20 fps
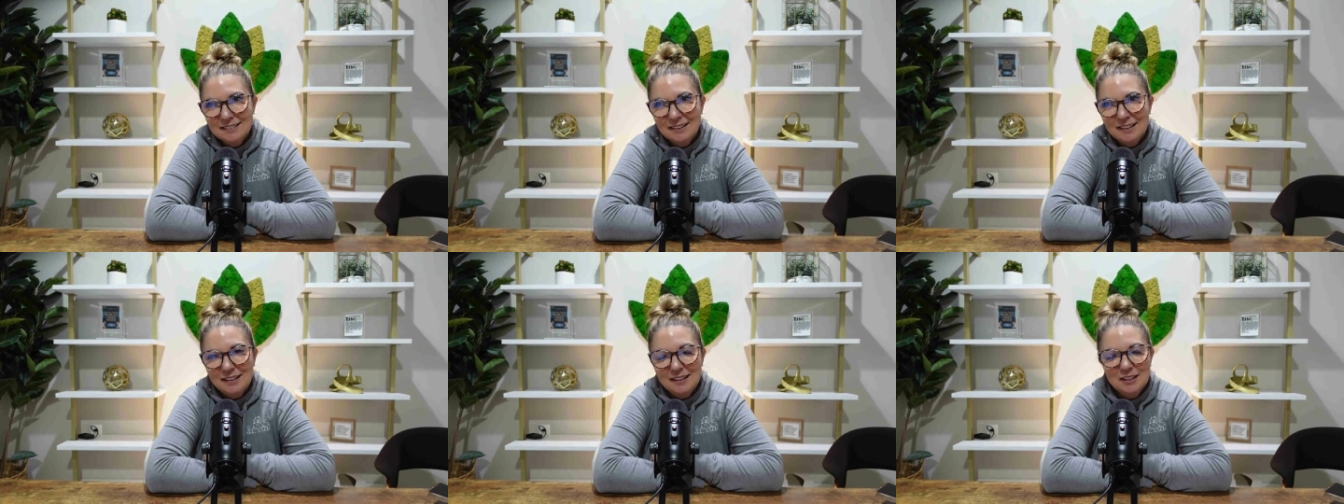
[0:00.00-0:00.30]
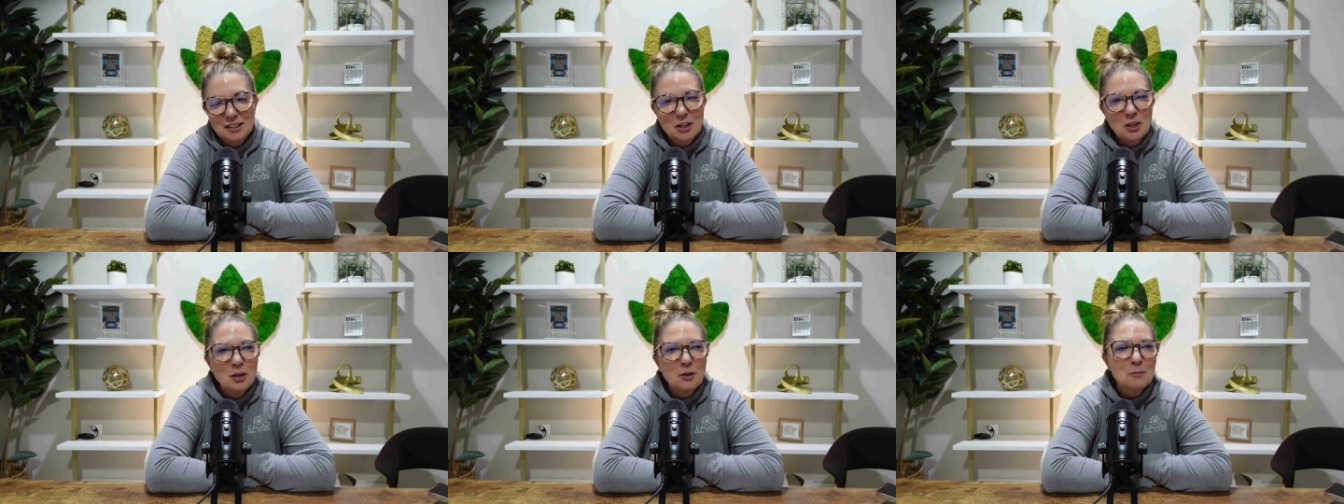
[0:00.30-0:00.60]

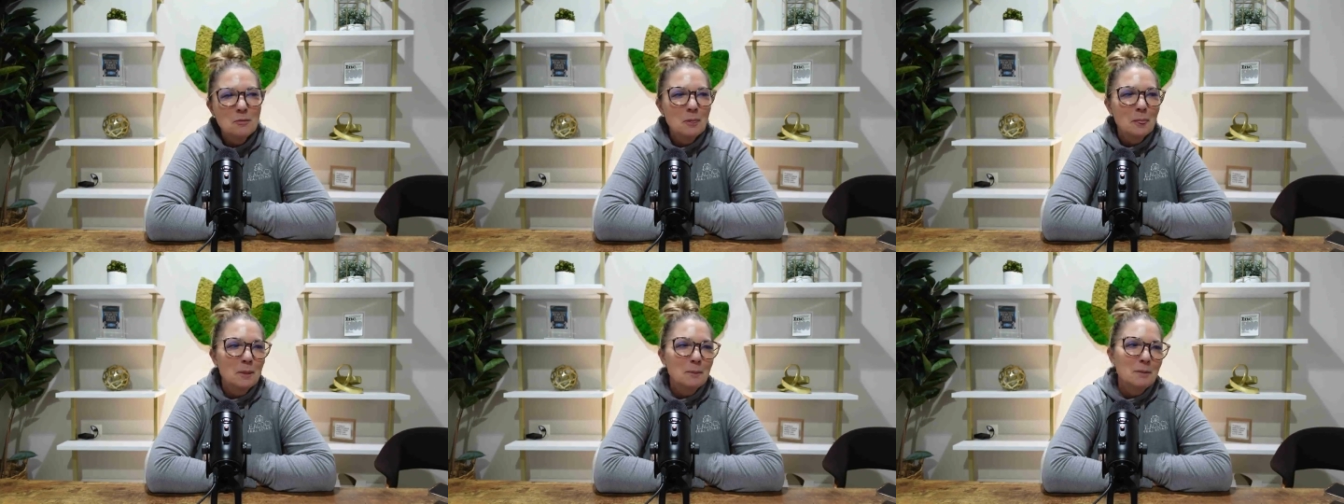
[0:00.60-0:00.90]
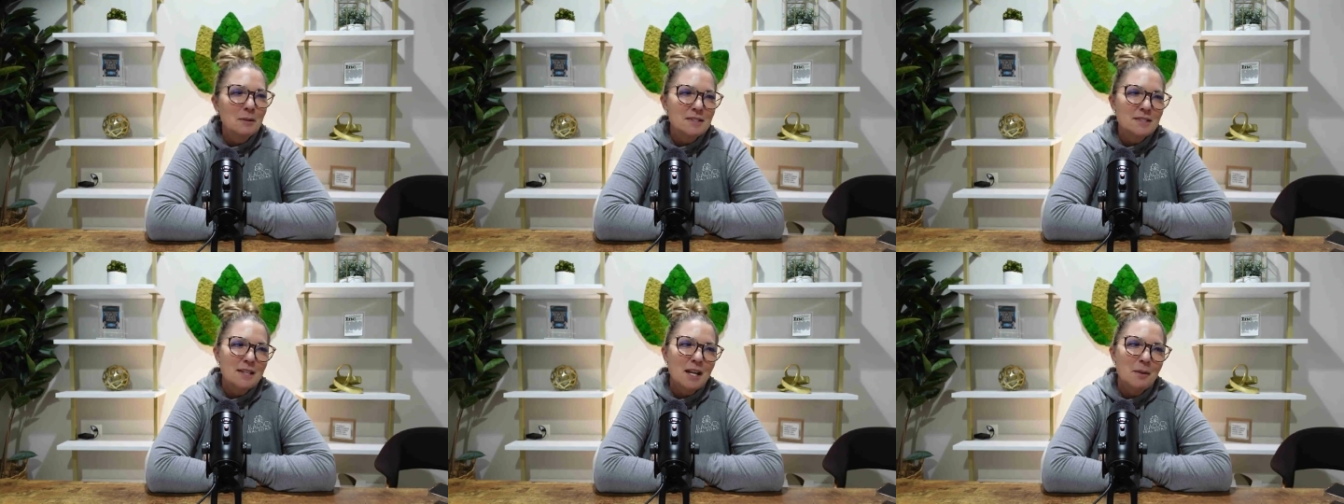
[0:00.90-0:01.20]
like
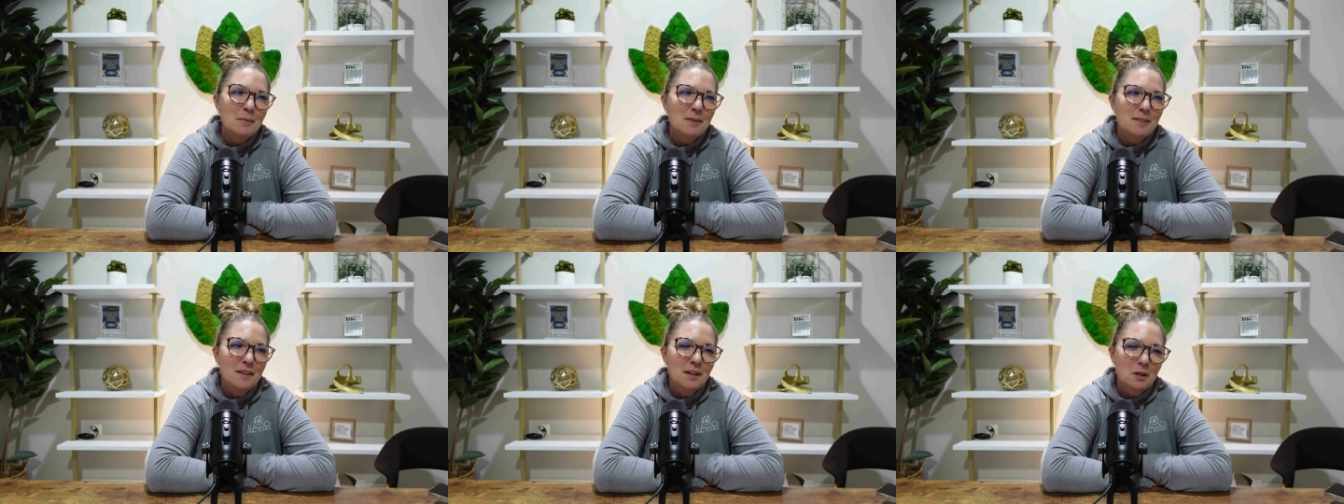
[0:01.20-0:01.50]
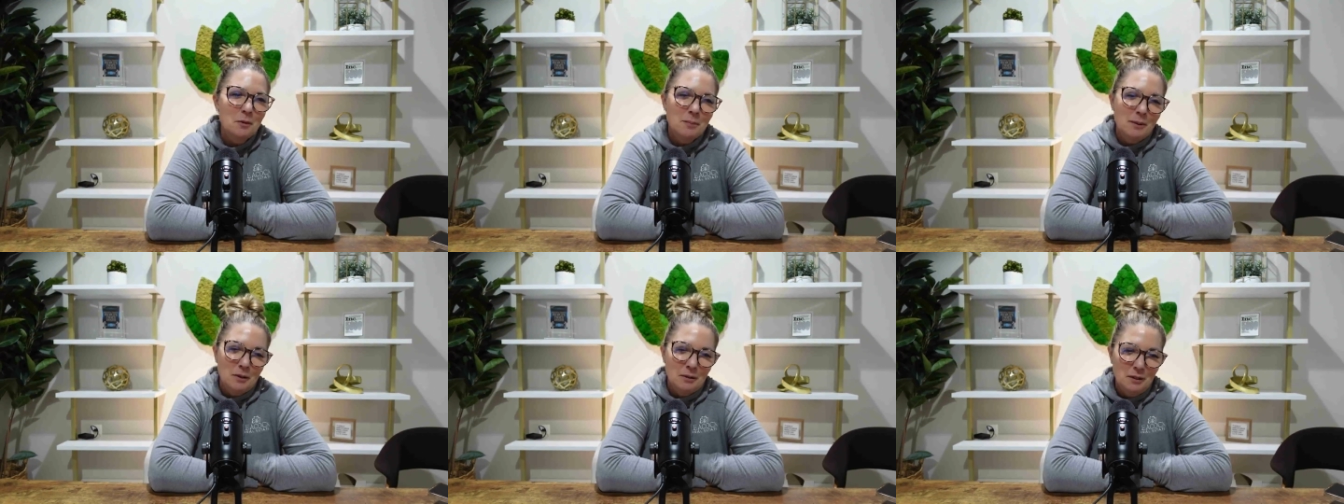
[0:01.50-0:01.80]
but stop and think
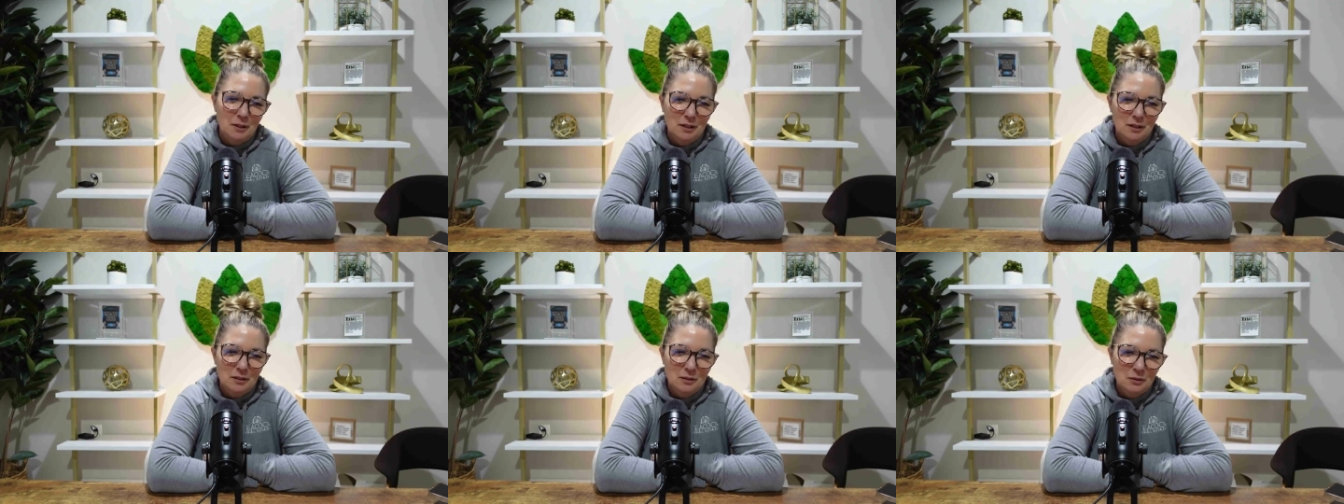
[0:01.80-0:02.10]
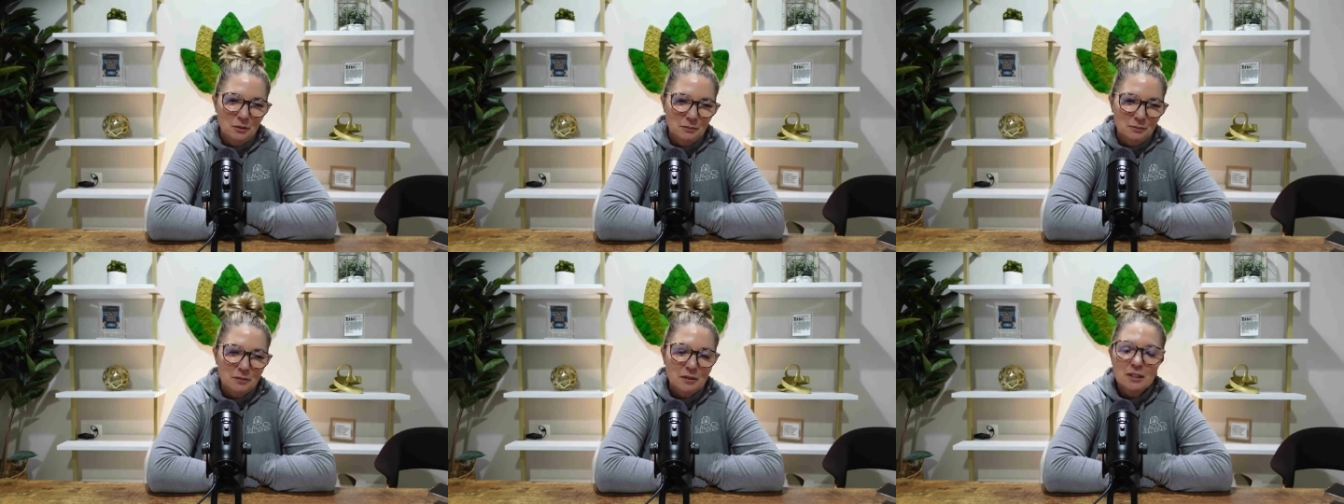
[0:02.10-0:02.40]
about
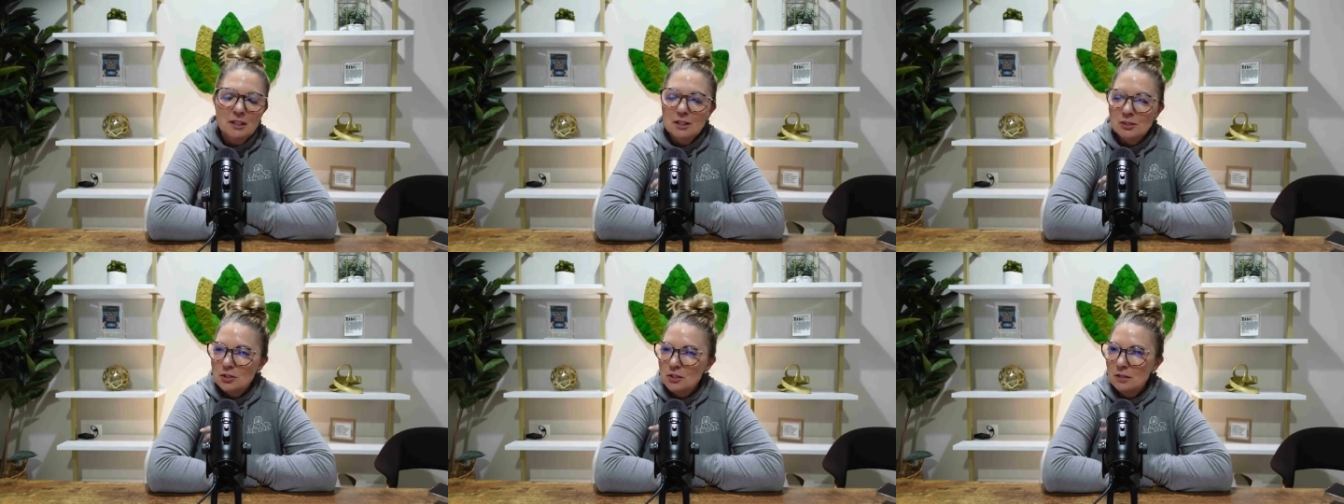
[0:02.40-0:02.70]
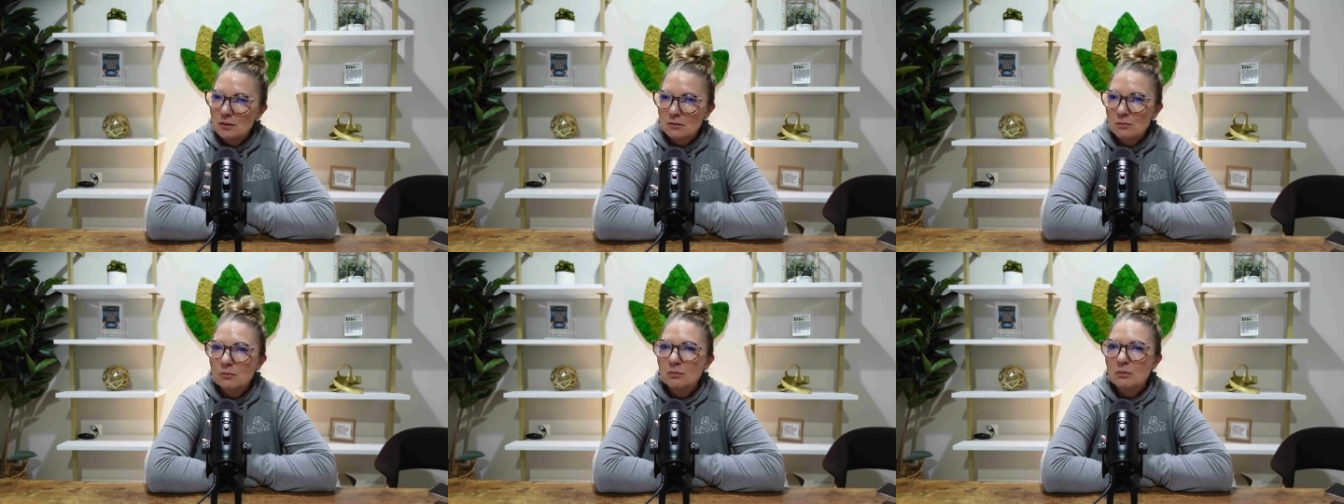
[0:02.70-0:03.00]
it.
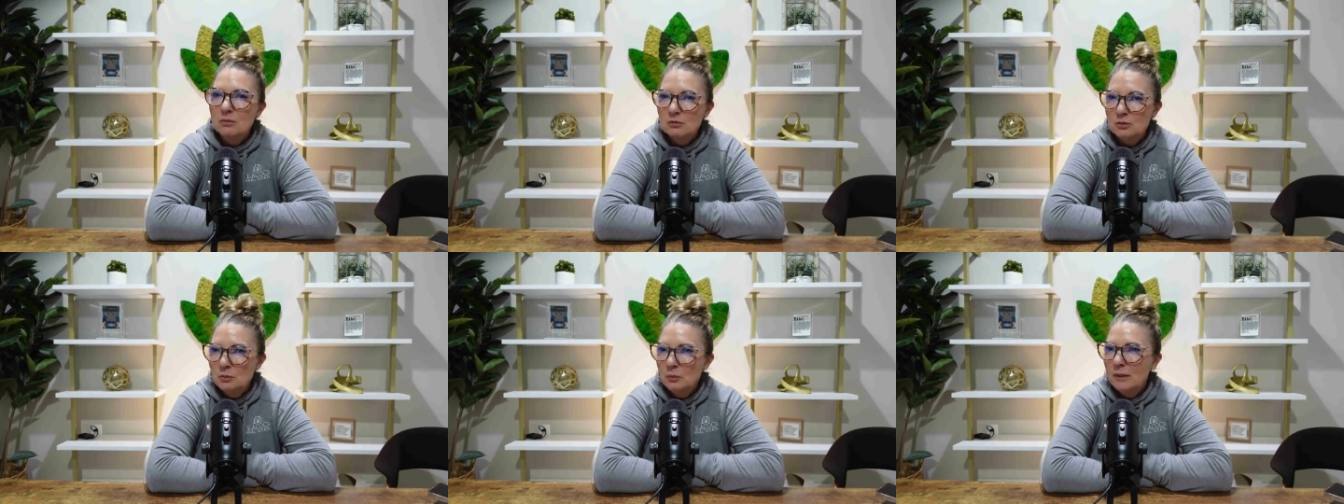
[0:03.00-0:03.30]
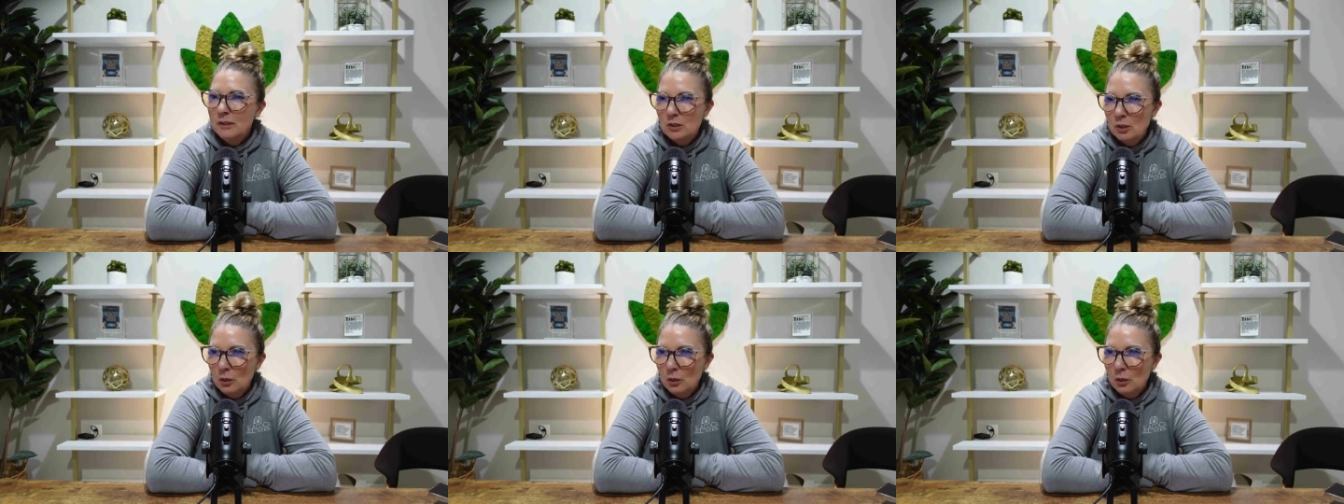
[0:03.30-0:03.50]
Kitchen, we yep.